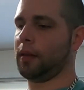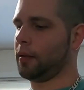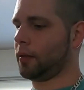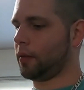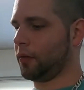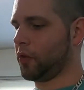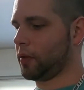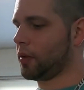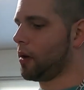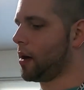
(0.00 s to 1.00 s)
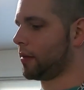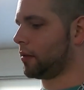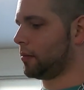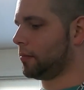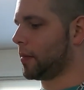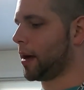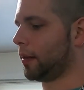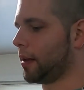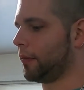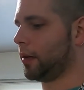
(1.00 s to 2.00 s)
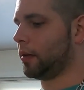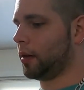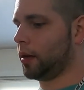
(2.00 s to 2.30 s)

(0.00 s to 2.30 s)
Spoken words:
It's just awesome. I love it.